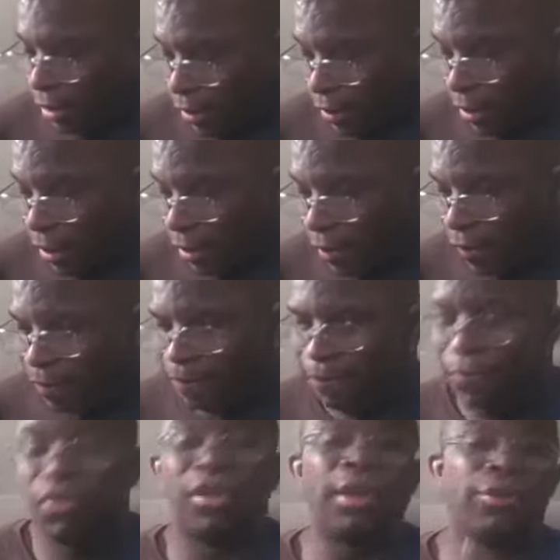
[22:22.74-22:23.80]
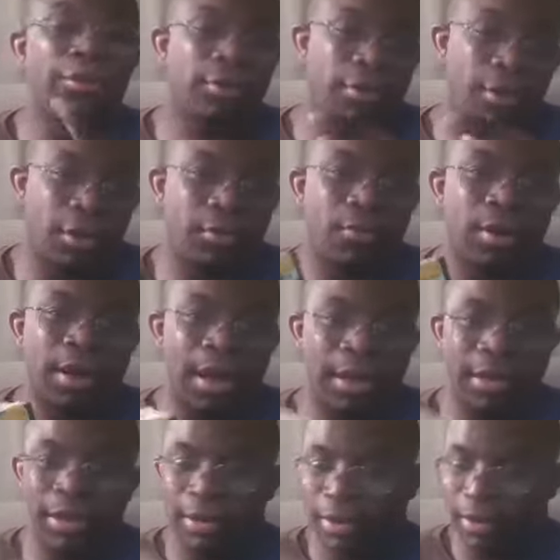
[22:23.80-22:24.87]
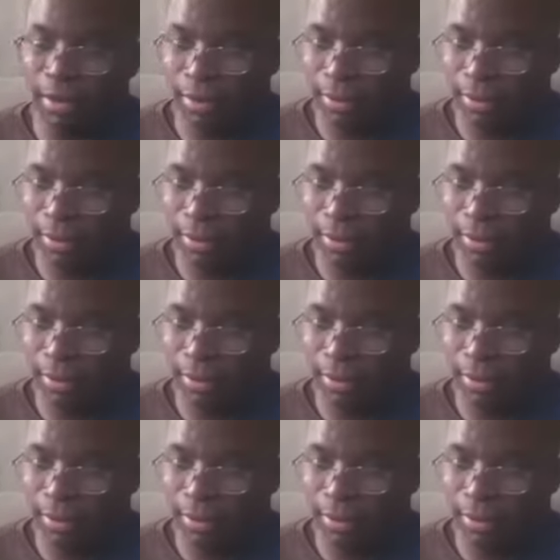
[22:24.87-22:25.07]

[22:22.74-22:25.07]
um, this is another one that he